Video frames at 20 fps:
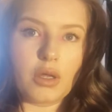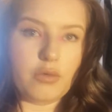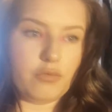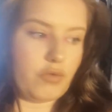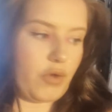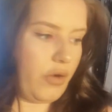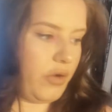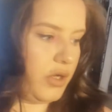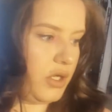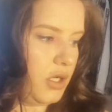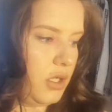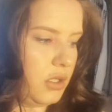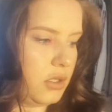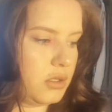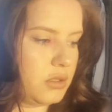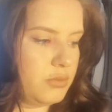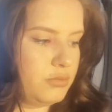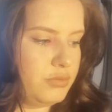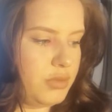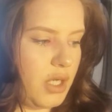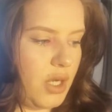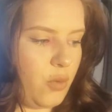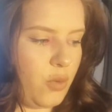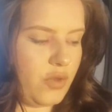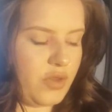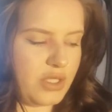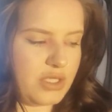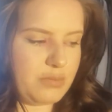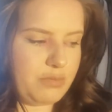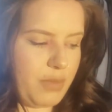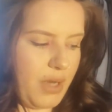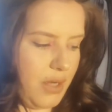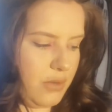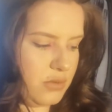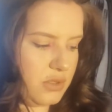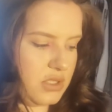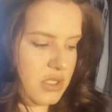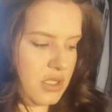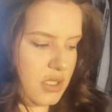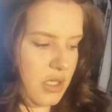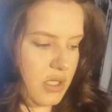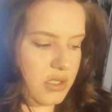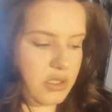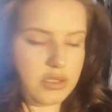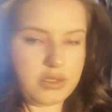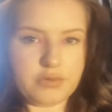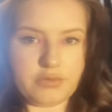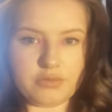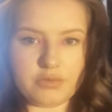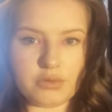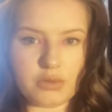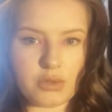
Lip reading: very young. But I want this bouncy kind of,